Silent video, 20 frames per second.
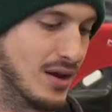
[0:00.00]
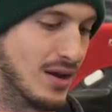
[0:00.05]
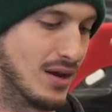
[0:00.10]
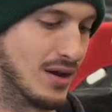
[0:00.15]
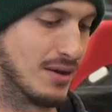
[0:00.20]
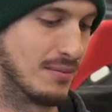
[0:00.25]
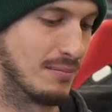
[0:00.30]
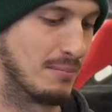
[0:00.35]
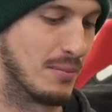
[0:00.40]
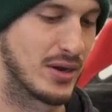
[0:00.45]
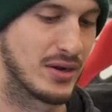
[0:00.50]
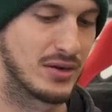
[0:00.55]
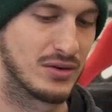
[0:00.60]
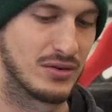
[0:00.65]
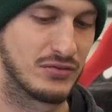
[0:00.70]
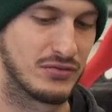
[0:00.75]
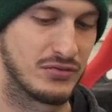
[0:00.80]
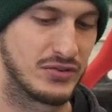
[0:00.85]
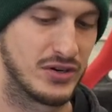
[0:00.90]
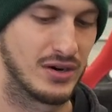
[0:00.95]
uh,
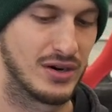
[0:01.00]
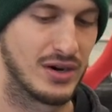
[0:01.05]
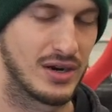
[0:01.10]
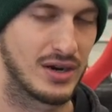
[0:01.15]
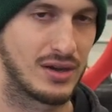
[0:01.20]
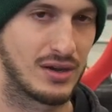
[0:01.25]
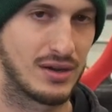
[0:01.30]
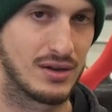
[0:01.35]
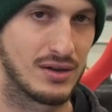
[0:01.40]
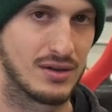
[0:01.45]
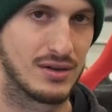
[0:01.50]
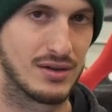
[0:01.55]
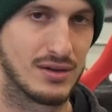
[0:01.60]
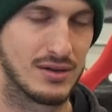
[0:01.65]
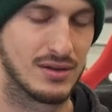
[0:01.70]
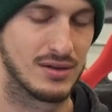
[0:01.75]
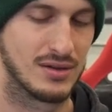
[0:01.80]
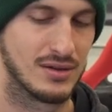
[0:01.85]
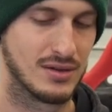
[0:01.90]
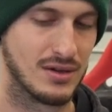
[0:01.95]
Michael Furick,
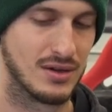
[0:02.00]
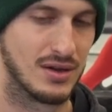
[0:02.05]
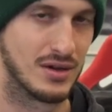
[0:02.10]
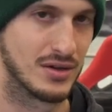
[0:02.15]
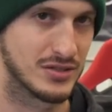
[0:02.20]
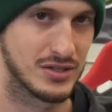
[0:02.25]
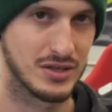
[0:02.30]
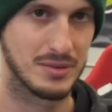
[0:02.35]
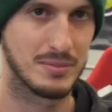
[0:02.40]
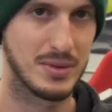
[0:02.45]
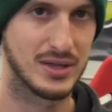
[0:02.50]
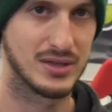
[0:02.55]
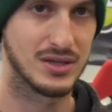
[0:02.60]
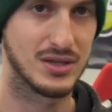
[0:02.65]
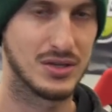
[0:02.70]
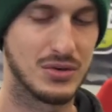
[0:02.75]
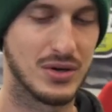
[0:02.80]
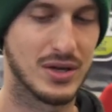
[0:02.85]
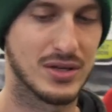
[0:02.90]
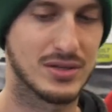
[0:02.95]
also made in
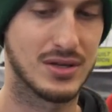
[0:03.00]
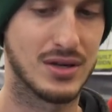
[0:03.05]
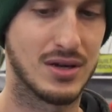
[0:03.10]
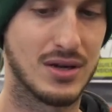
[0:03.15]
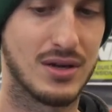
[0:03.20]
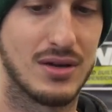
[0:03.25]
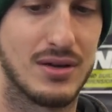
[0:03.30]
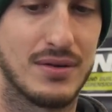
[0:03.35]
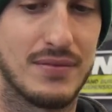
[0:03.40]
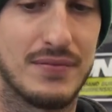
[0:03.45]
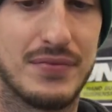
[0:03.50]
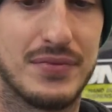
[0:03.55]
the U S A.